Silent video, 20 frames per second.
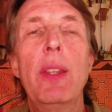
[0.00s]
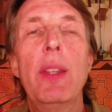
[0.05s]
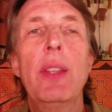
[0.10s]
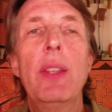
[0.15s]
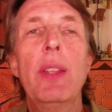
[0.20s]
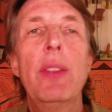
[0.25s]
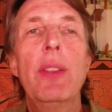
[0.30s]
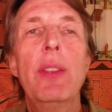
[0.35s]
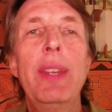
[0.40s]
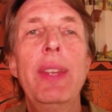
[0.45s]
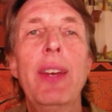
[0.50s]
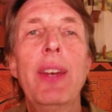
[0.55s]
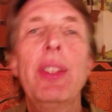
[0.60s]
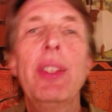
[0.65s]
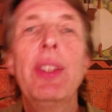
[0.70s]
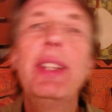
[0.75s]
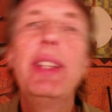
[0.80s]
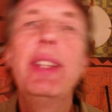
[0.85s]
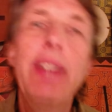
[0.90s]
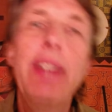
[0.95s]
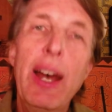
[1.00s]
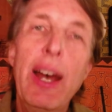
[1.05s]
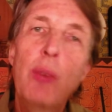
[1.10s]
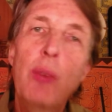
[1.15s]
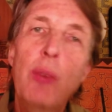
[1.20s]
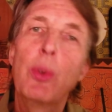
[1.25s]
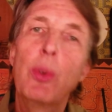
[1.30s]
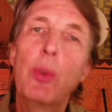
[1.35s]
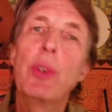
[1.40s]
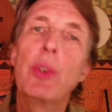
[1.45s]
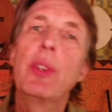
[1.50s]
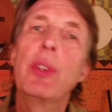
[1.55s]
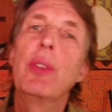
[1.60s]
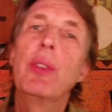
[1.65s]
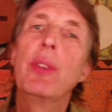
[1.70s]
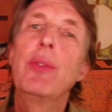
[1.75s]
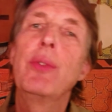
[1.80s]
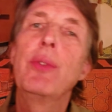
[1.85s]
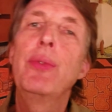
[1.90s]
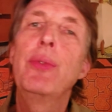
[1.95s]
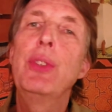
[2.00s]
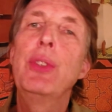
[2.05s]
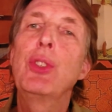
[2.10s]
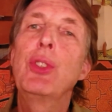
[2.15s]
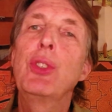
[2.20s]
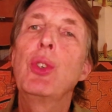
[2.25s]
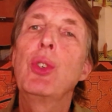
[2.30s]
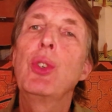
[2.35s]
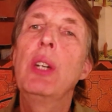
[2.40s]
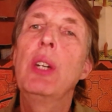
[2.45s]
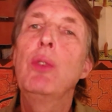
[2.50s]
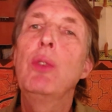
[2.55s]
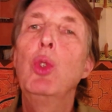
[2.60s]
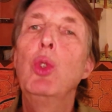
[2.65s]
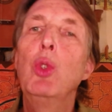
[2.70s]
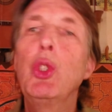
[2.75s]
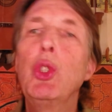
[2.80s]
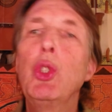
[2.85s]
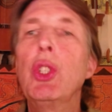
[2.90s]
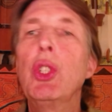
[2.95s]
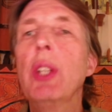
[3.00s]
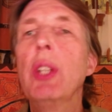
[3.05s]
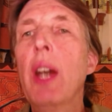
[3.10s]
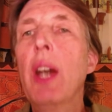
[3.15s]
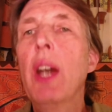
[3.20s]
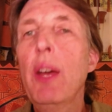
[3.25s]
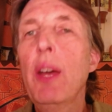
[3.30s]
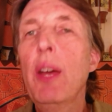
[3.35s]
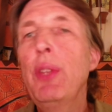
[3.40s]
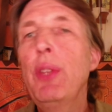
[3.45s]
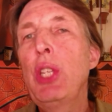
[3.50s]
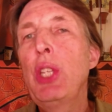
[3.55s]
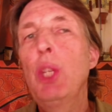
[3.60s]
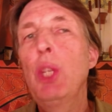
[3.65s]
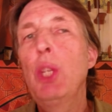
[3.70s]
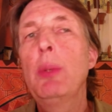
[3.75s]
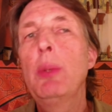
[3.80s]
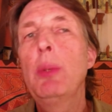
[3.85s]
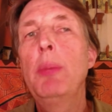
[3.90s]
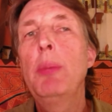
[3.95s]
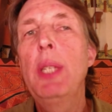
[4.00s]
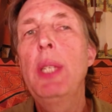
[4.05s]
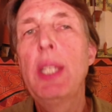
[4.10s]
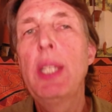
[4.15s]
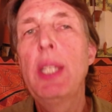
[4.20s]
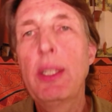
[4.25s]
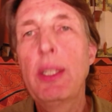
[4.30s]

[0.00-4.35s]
They are the downward physical evolution of the human being,